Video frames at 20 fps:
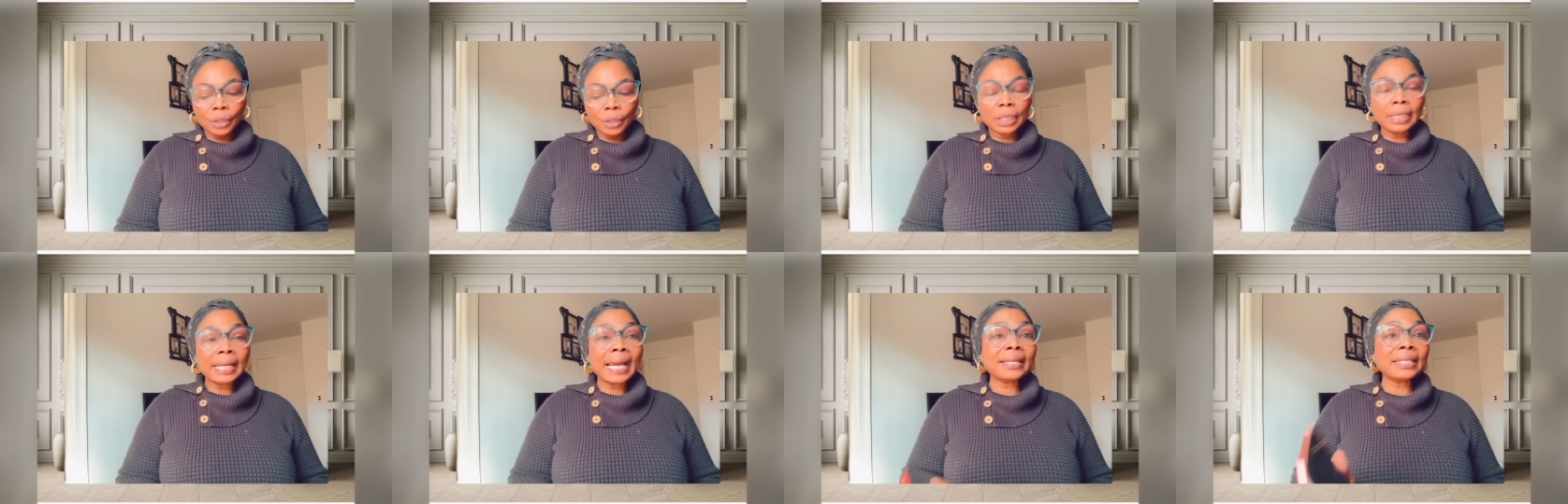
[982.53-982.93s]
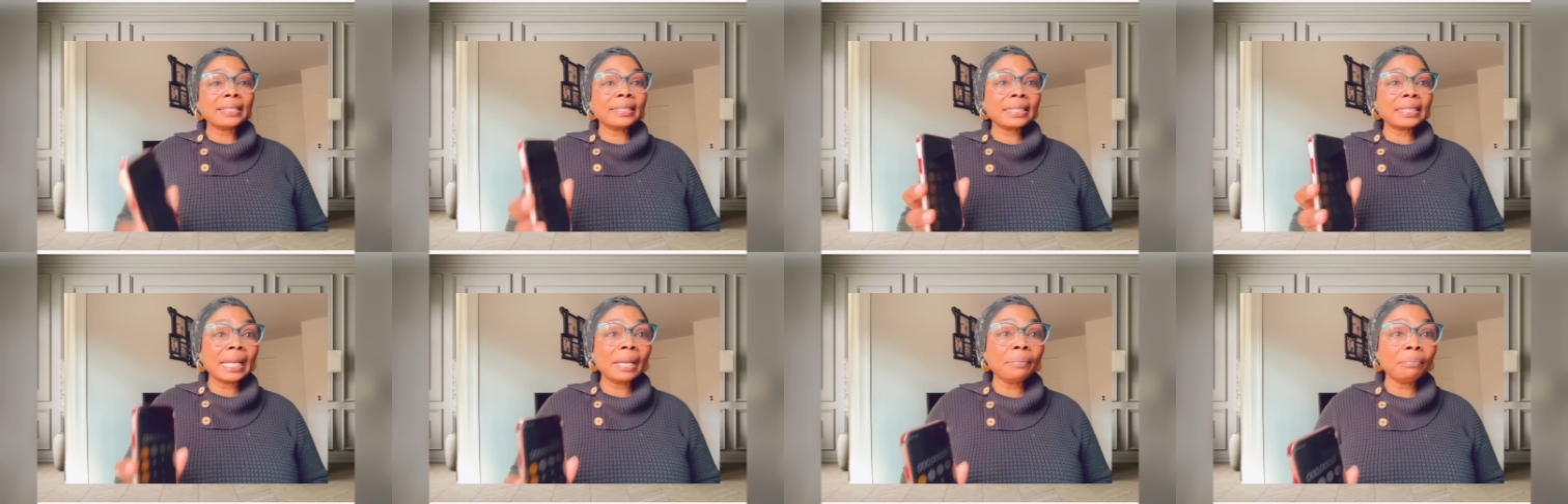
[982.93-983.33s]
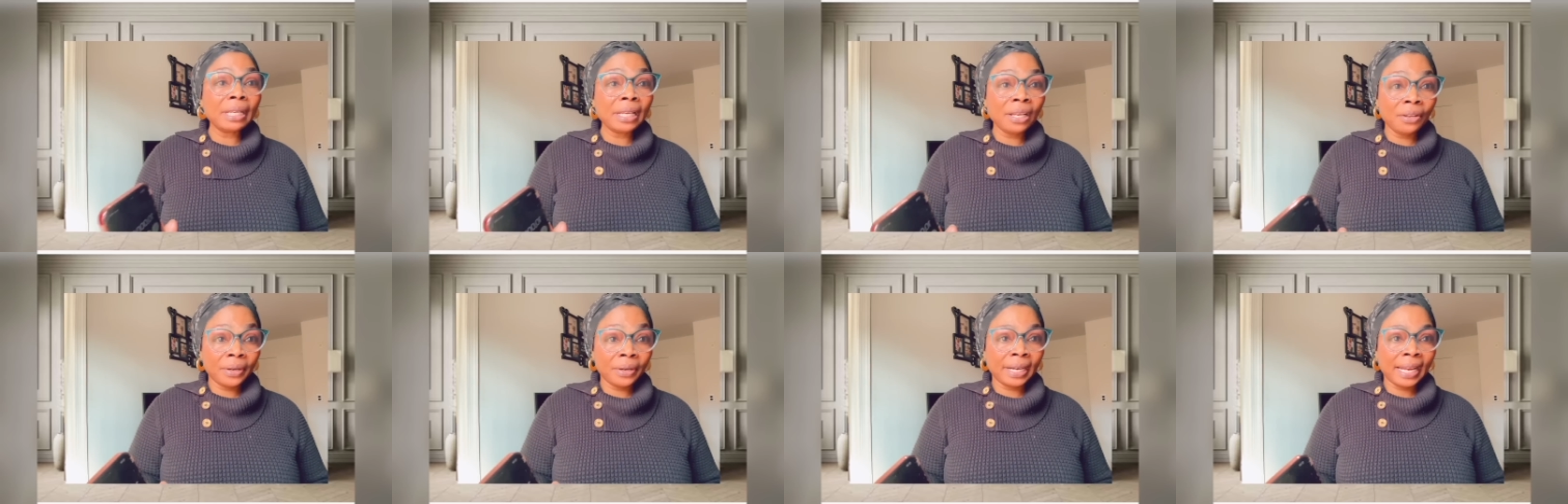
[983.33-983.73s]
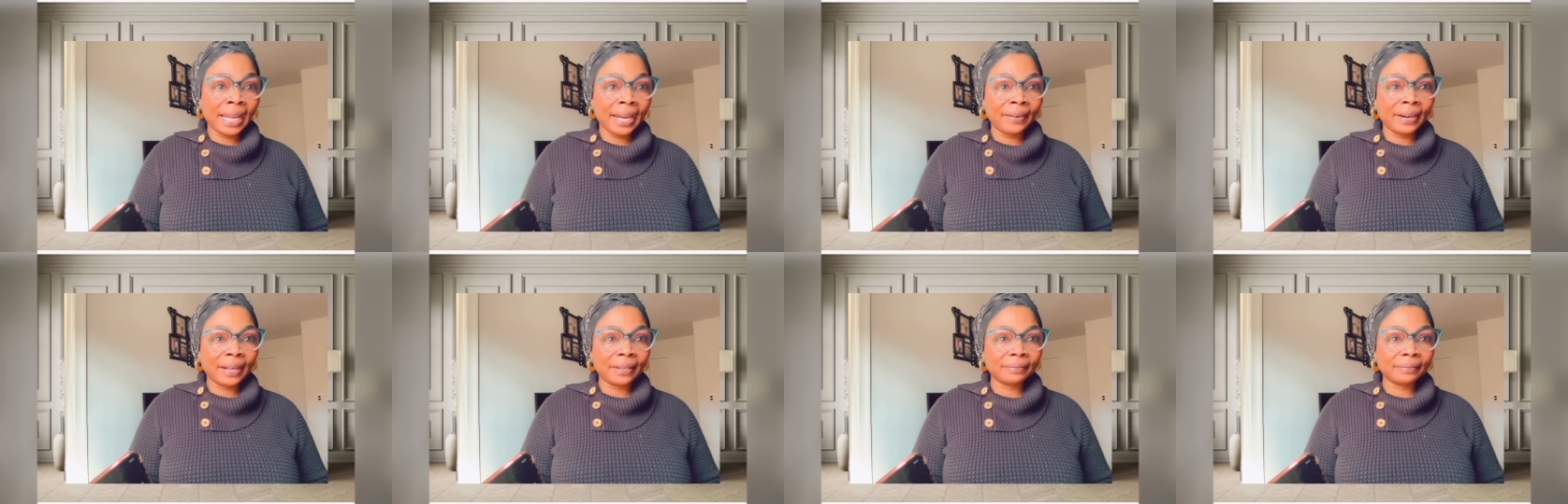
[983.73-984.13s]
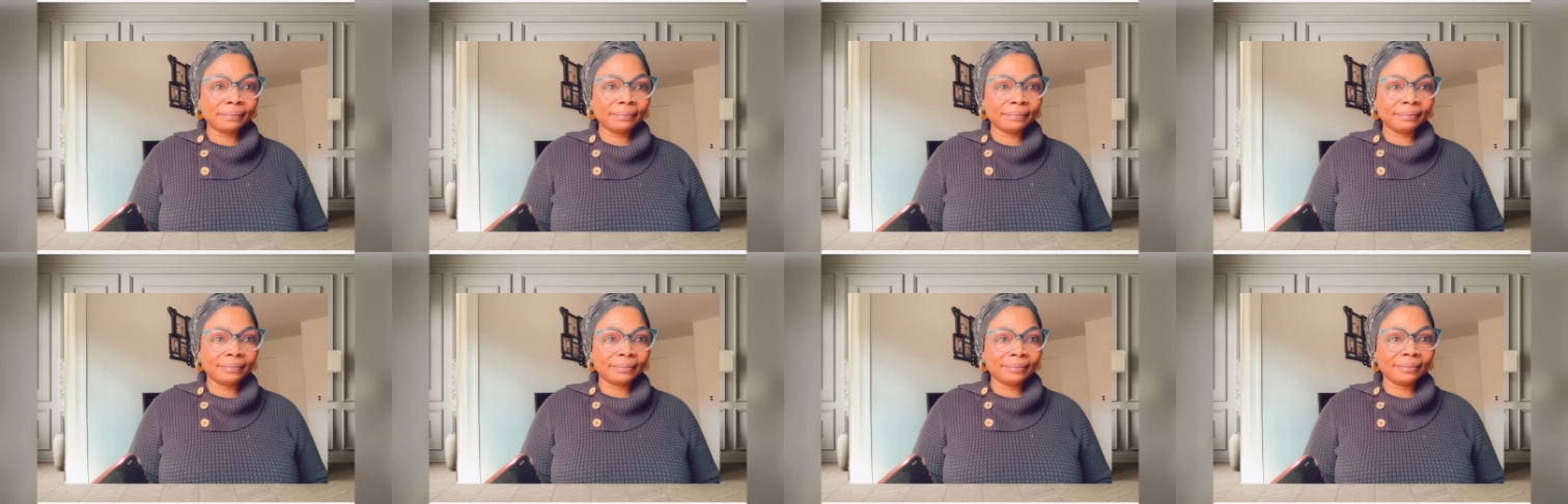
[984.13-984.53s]
That is 10 million naira.
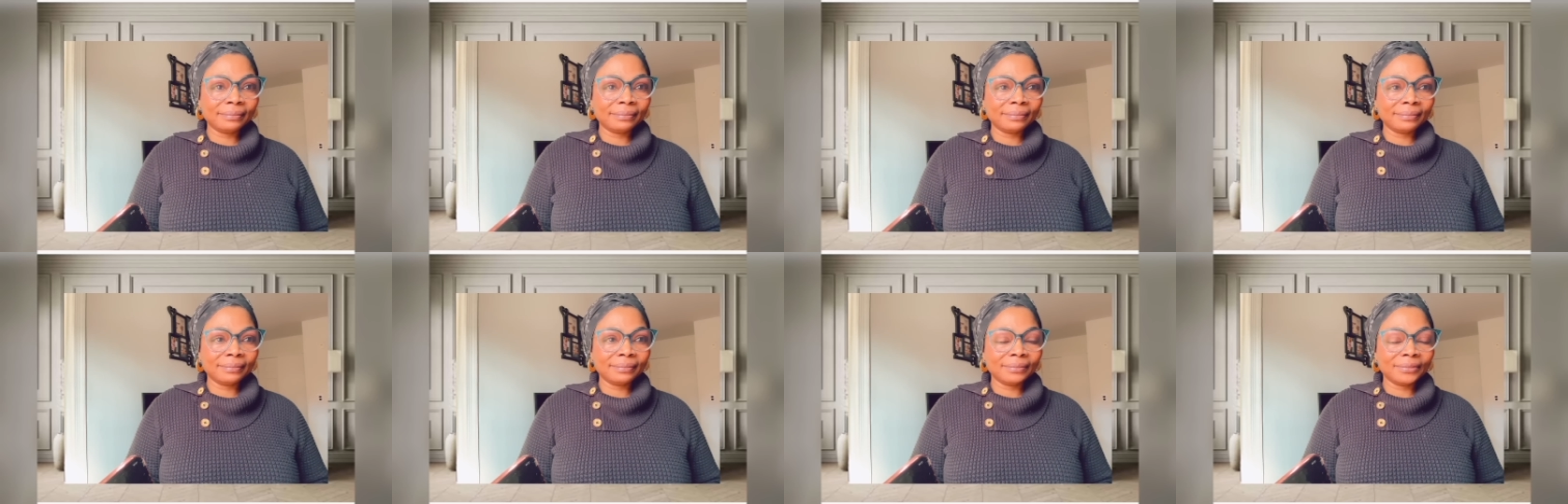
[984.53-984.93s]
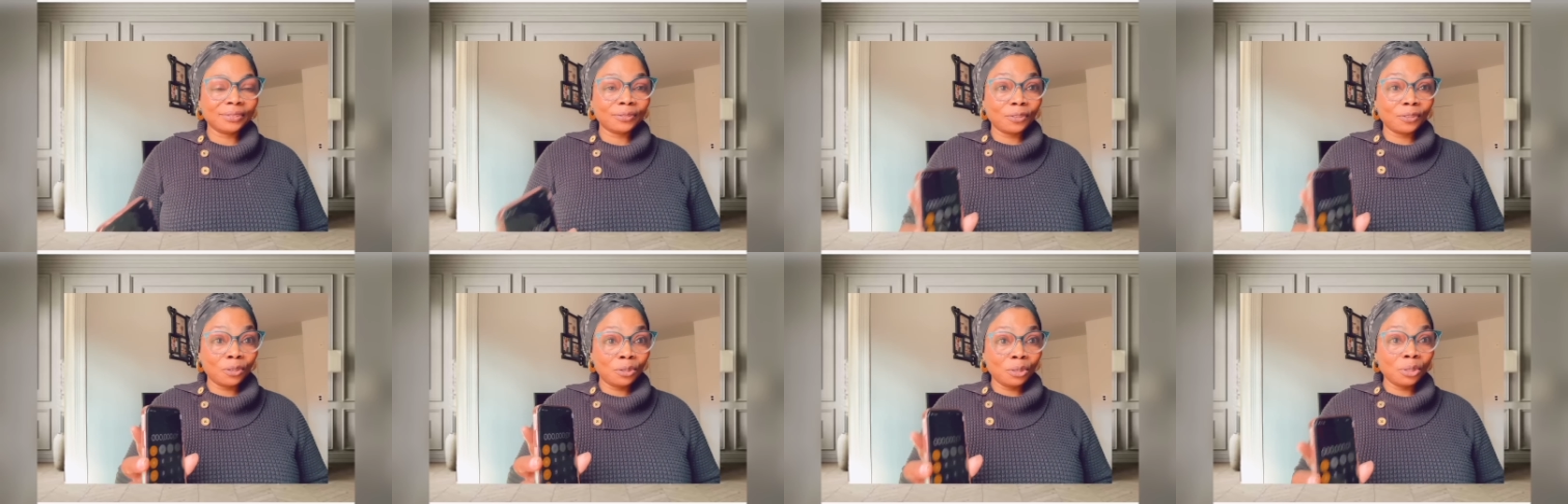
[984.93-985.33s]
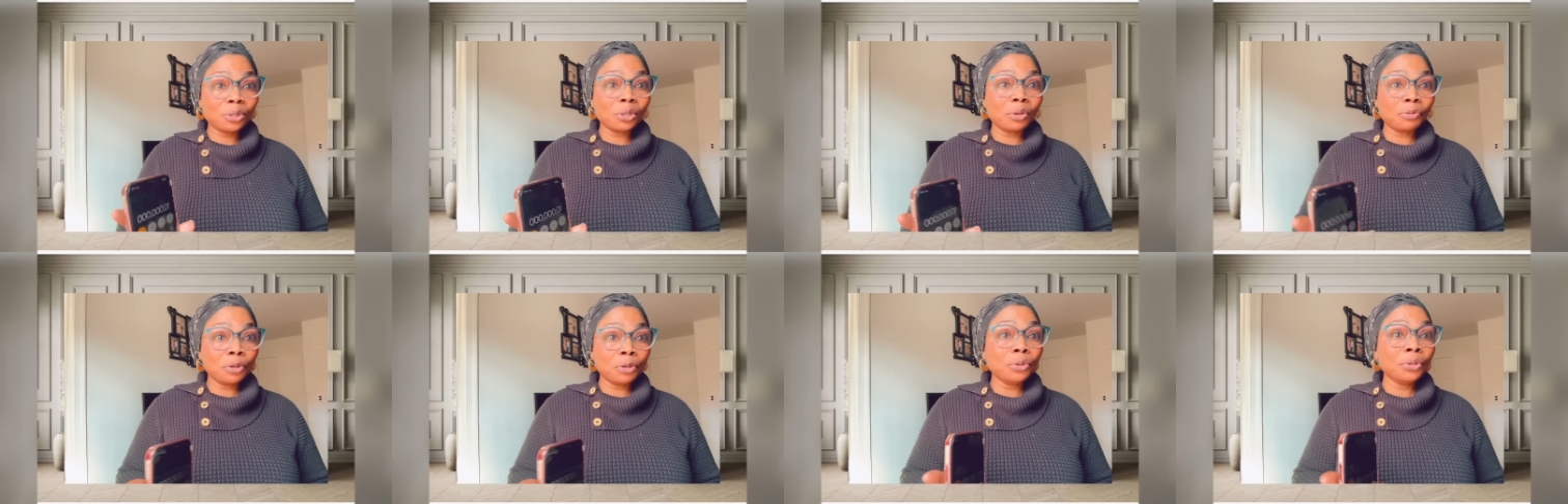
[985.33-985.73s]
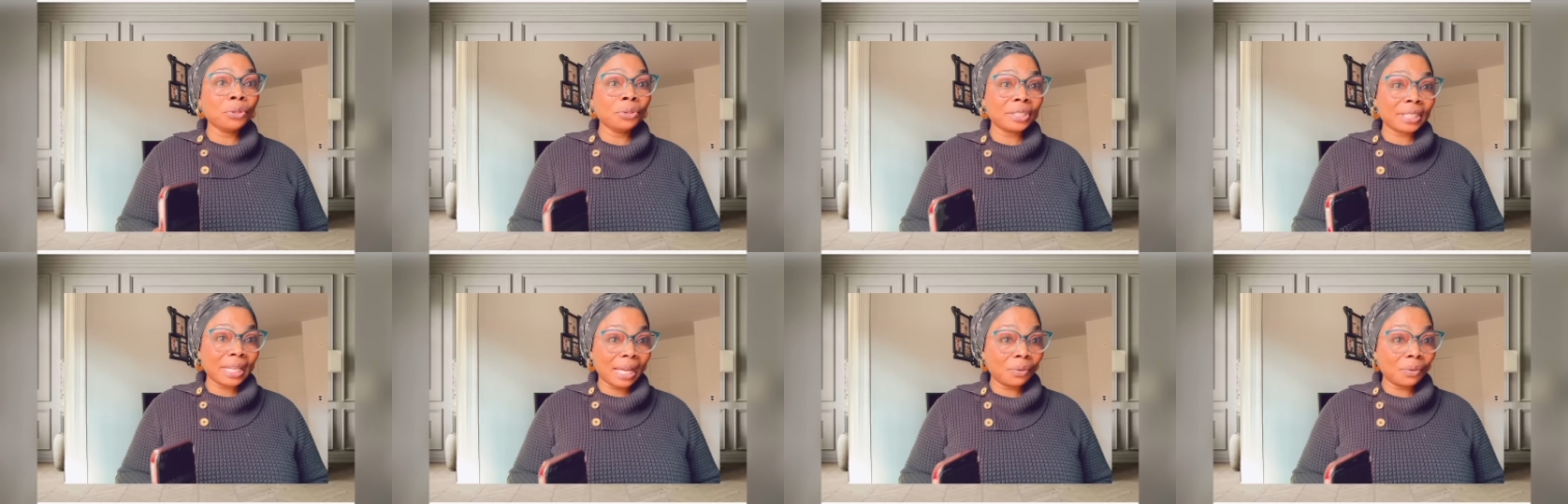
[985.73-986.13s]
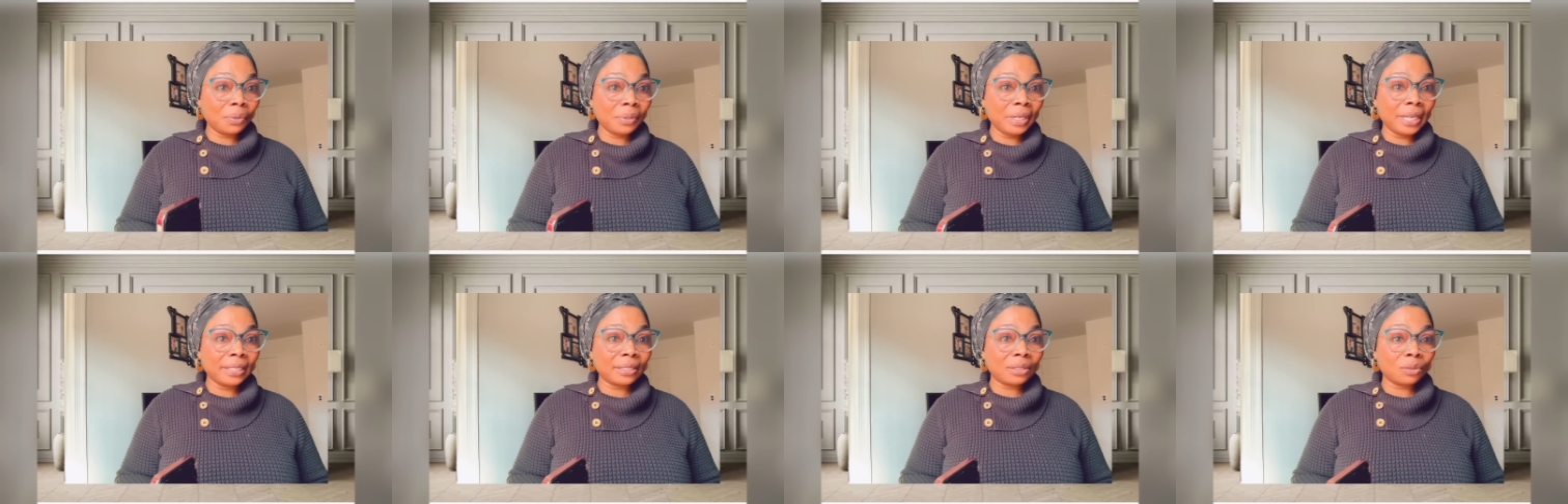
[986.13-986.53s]
For those of you who don't
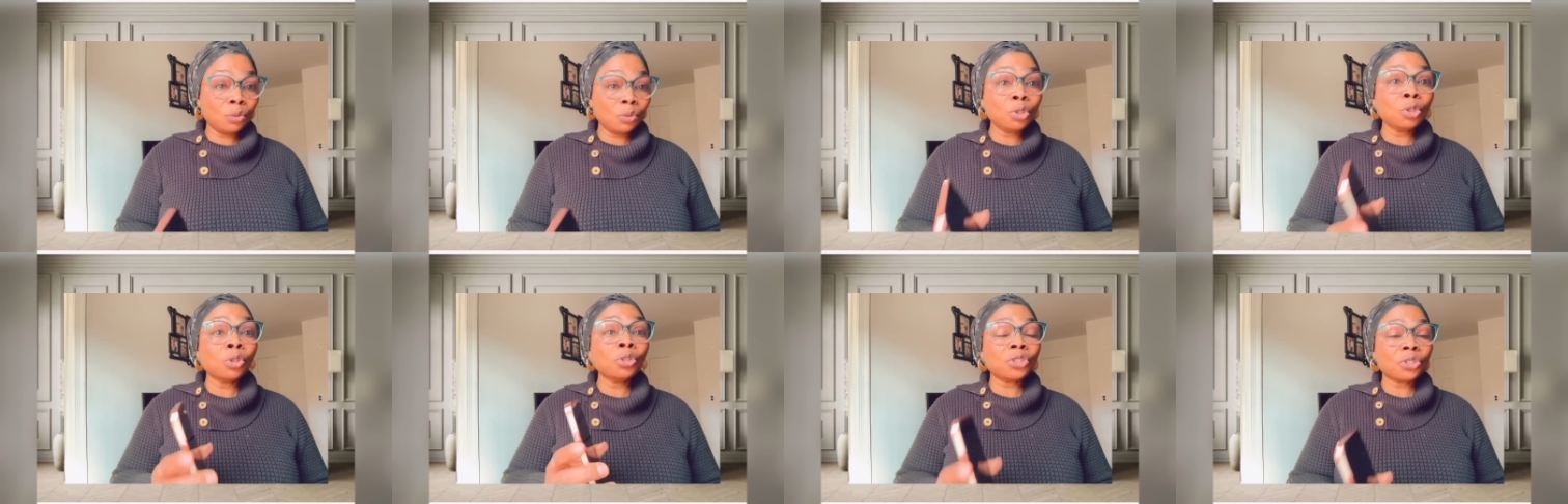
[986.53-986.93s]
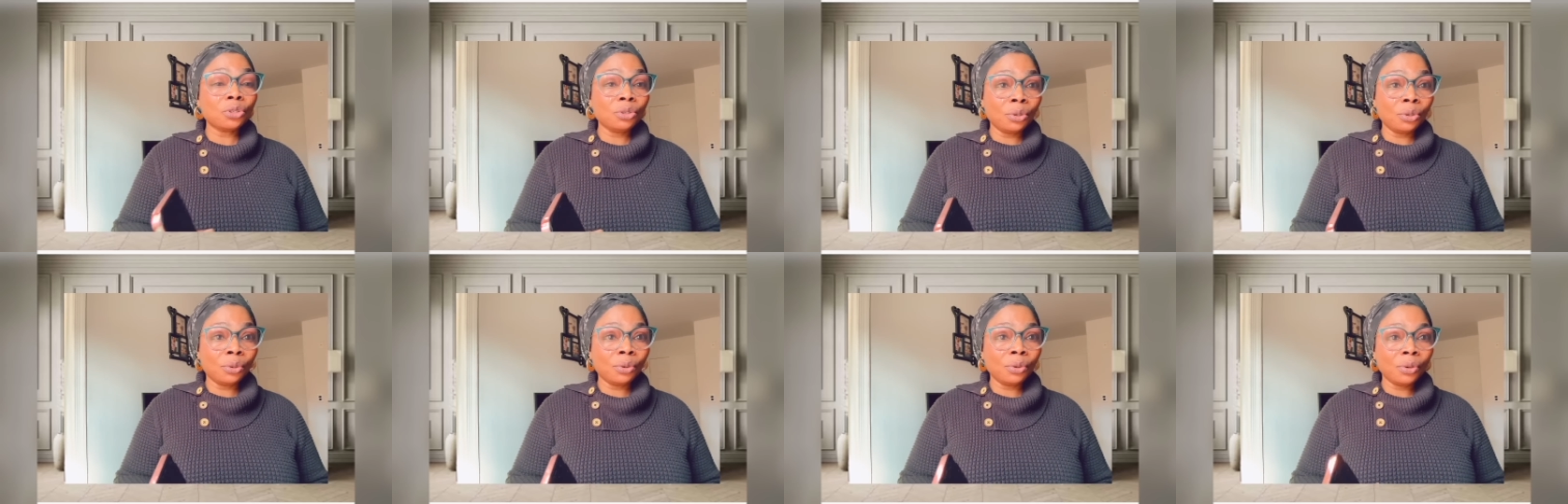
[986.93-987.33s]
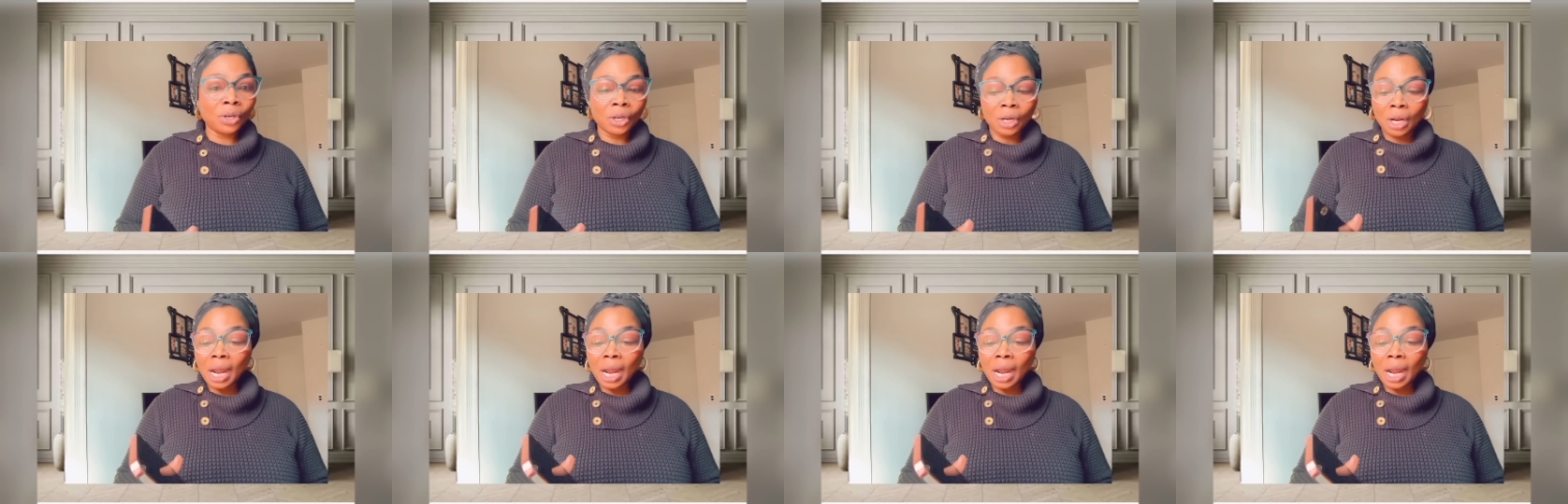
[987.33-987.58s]
calculate, who don't know